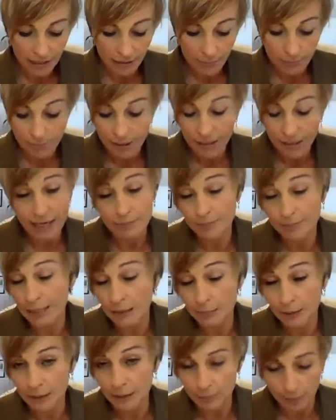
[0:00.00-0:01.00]
many
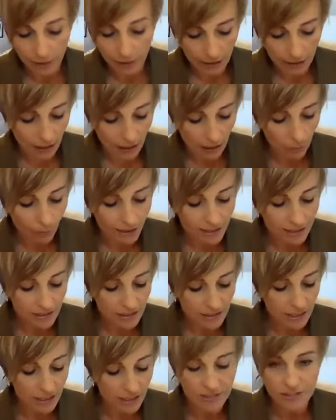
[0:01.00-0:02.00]
people, I went
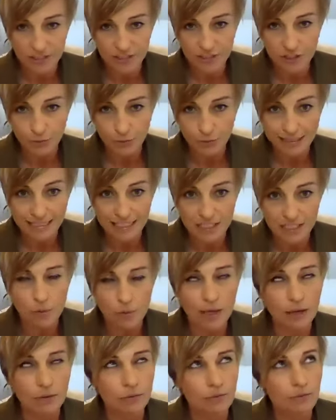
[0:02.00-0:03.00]
to London
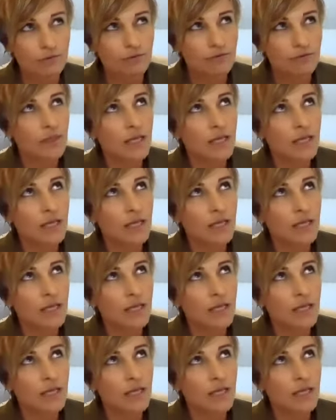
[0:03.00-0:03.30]
2012